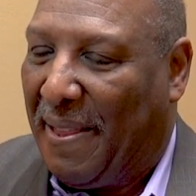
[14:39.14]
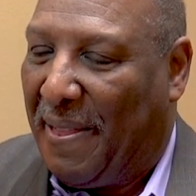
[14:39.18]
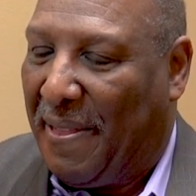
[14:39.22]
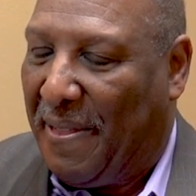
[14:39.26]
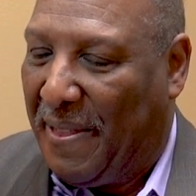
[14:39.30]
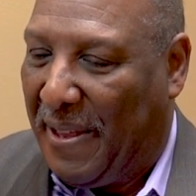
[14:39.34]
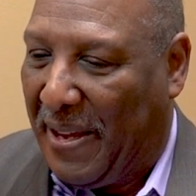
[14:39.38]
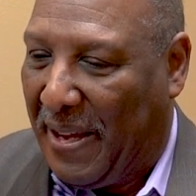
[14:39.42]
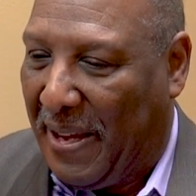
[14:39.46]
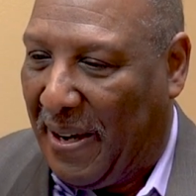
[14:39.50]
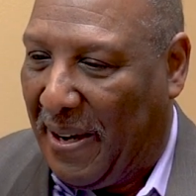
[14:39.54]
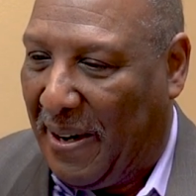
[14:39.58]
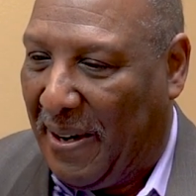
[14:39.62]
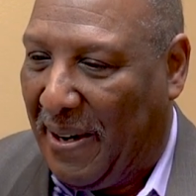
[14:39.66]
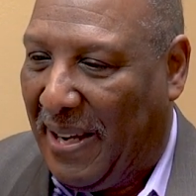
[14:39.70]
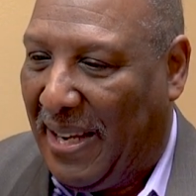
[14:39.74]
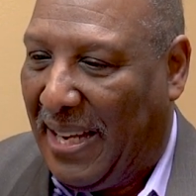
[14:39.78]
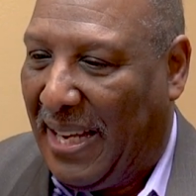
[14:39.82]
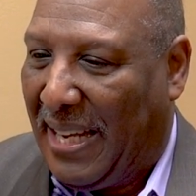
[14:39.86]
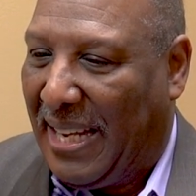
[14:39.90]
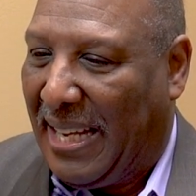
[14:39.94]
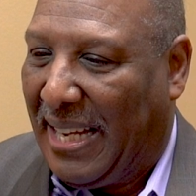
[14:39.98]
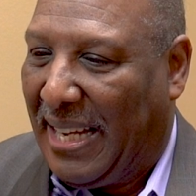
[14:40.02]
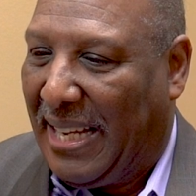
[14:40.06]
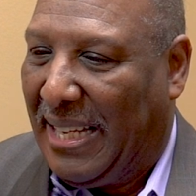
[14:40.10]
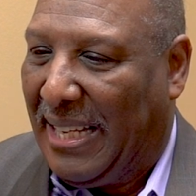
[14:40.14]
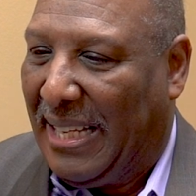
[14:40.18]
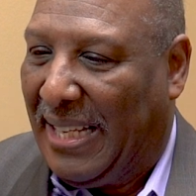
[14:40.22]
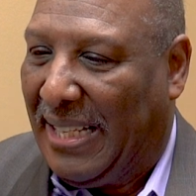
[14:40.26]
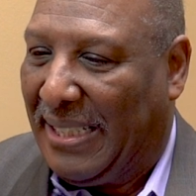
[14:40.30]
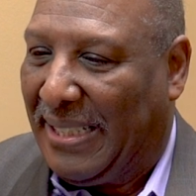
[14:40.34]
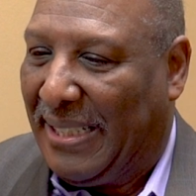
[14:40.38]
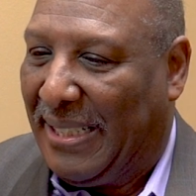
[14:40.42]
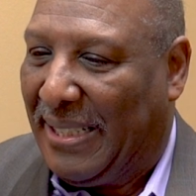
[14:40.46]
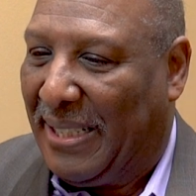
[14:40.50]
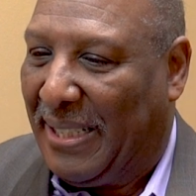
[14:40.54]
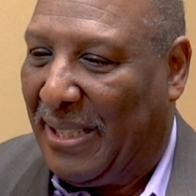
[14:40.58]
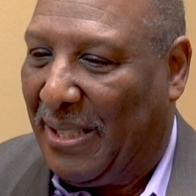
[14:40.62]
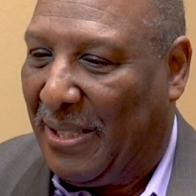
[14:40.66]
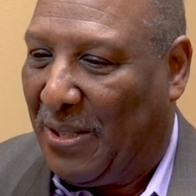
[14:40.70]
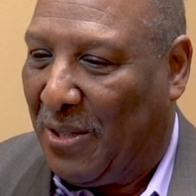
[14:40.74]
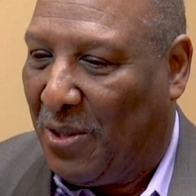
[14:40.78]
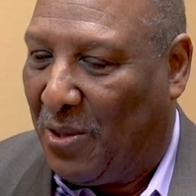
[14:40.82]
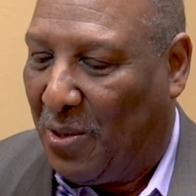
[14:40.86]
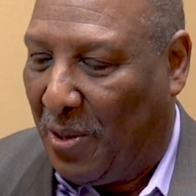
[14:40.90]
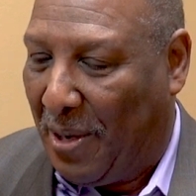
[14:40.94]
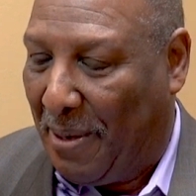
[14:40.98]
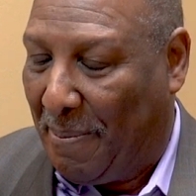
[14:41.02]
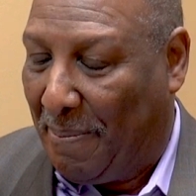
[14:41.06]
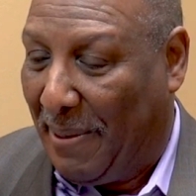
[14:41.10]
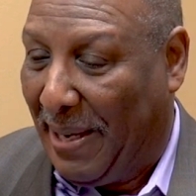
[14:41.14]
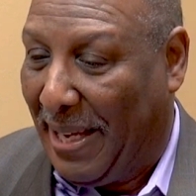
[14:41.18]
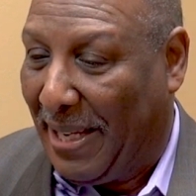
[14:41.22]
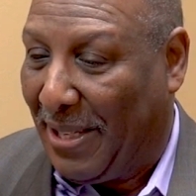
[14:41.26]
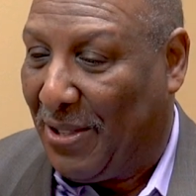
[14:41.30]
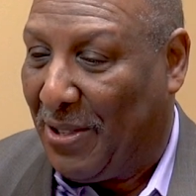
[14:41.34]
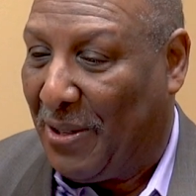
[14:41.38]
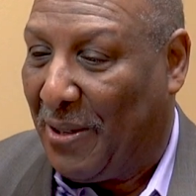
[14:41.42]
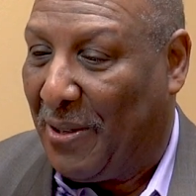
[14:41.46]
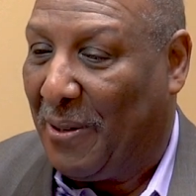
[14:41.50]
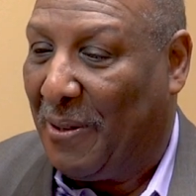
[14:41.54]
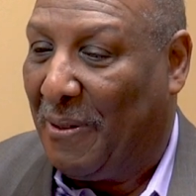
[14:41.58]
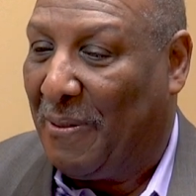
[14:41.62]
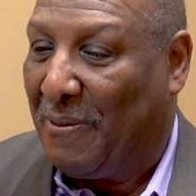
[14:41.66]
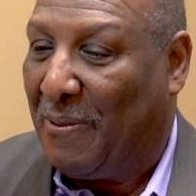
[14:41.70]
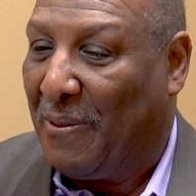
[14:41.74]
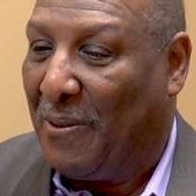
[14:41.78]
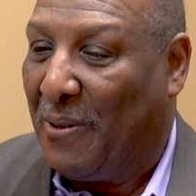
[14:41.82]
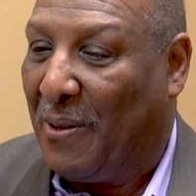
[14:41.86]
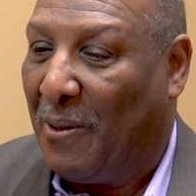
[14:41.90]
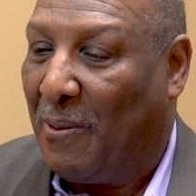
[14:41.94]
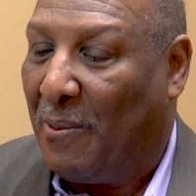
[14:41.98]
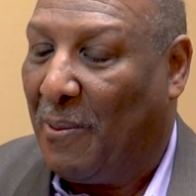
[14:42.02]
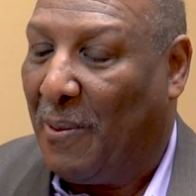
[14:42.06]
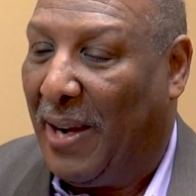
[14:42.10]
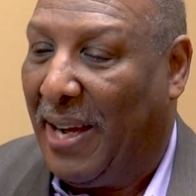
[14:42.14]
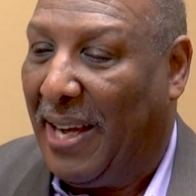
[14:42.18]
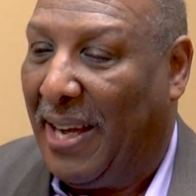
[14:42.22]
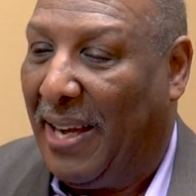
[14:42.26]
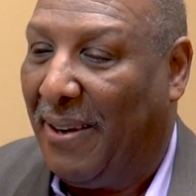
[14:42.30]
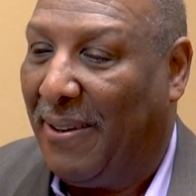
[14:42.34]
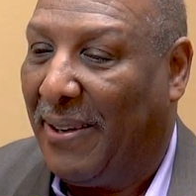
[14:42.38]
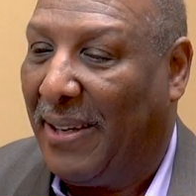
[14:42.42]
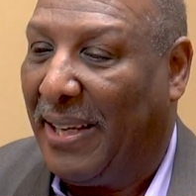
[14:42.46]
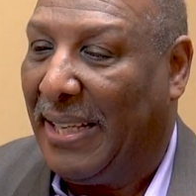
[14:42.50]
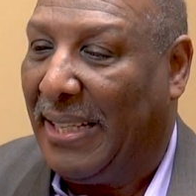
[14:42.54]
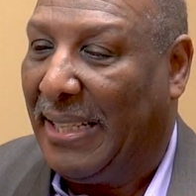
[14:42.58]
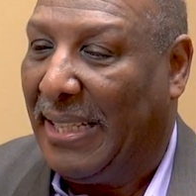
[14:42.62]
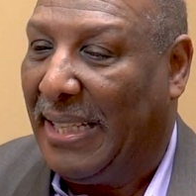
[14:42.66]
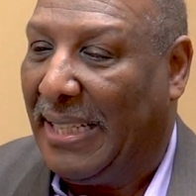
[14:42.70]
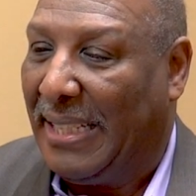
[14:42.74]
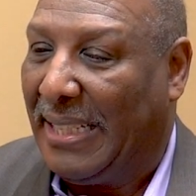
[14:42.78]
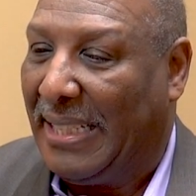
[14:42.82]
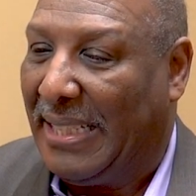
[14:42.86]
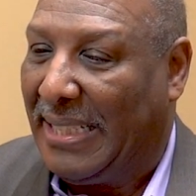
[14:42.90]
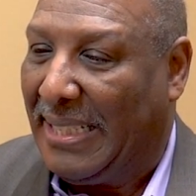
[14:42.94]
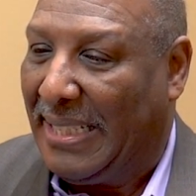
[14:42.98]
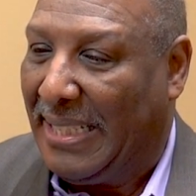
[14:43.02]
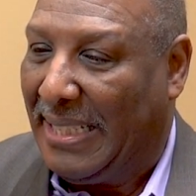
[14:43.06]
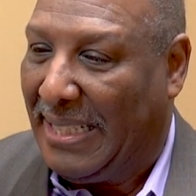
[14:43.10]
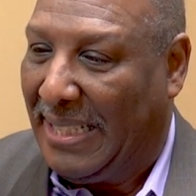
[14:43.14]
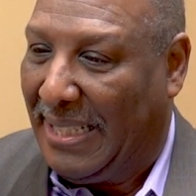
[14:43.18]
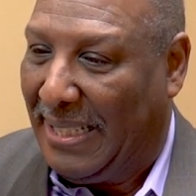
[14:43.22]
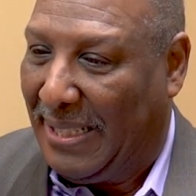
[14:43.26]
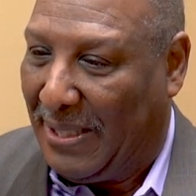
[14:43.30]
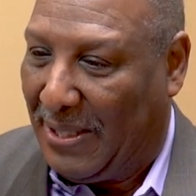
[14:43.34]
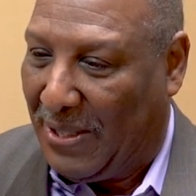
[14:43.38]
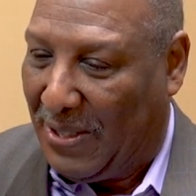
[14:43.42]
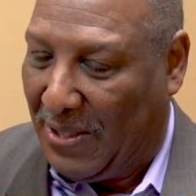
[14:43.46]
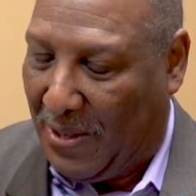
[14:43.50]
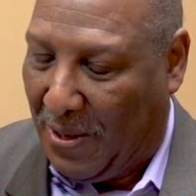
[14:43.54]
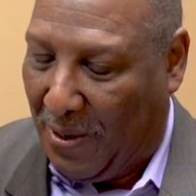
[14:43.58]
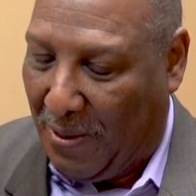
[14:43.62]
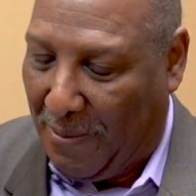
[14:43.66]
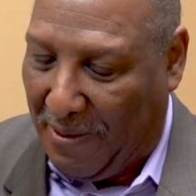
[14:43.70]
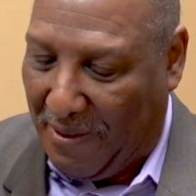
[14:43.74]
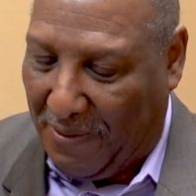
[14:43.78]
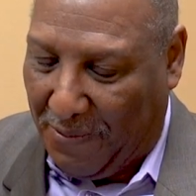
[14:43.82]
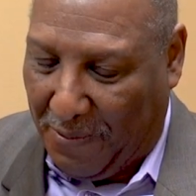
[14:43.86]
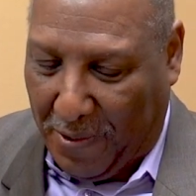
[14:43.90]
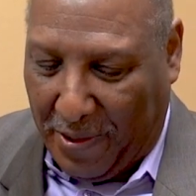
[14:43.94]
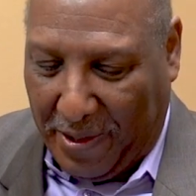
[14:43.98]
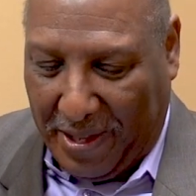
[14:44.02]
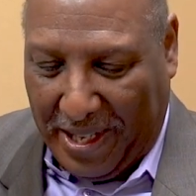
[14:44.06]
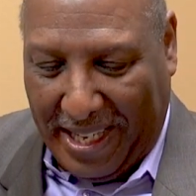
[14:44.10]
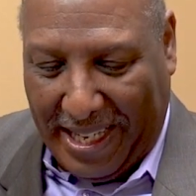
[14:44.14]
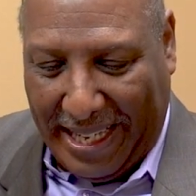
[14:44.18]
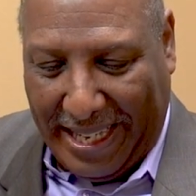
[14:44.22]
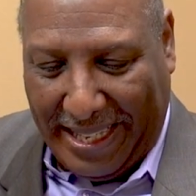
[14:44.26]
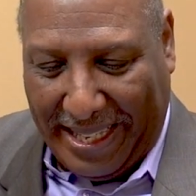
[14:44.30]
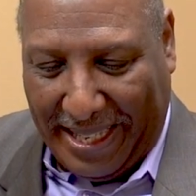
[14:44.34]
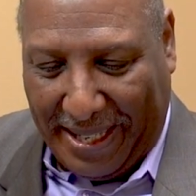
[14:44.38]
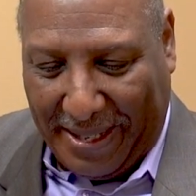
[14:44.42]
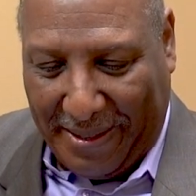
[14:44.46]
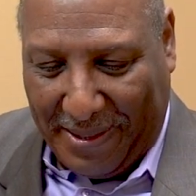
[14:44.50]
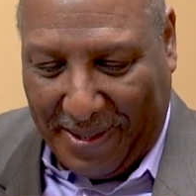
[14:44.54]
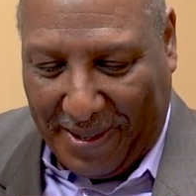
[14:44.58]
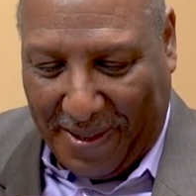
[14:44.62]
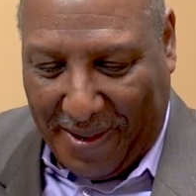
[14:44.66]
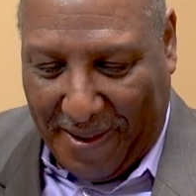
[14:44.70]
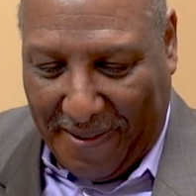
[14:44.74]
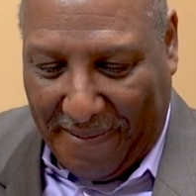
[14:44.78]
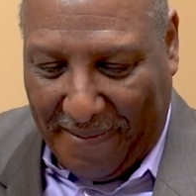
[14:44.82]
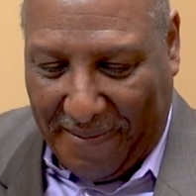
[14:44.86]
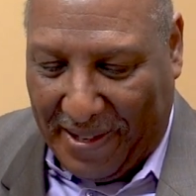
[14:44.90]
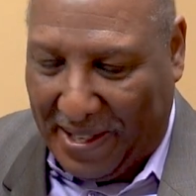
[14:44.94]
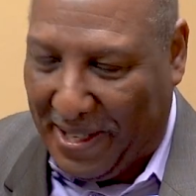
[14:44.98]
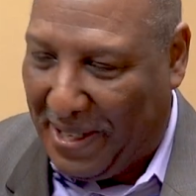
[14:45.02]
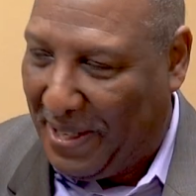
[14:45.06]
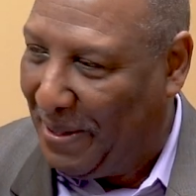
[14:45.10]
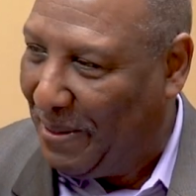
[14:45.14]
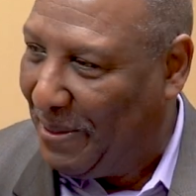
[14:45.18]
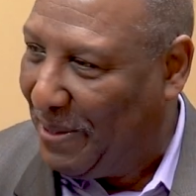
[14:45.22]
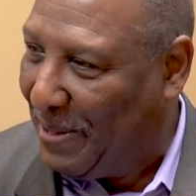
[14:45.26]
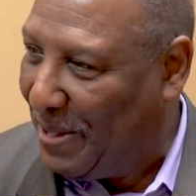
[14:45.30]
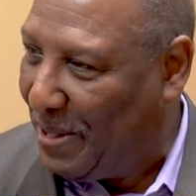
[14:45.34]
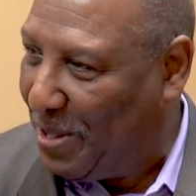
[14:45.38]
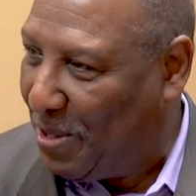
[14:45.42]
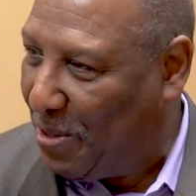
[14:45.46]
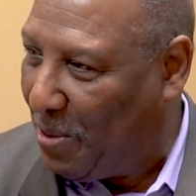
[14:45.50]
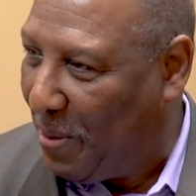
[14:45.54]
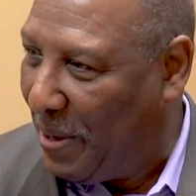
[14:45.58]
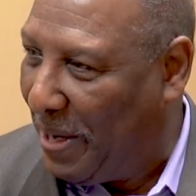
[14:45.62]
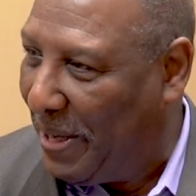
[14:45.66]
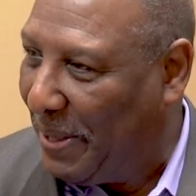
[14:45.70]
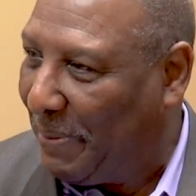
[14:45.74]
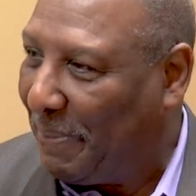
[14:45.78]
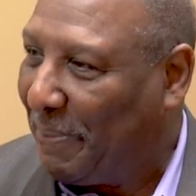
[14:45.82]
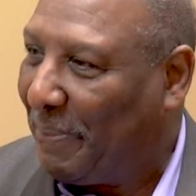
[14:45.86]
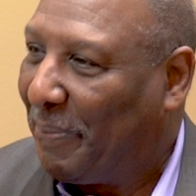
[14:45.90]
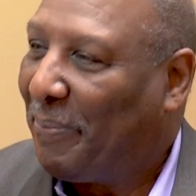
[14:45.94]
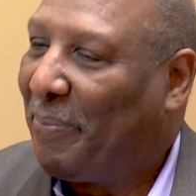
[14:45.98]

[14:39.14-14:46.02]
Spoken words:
there. She did Detroit Black Journal for a while, and then she did a show before then, I think it was called Video Detroit.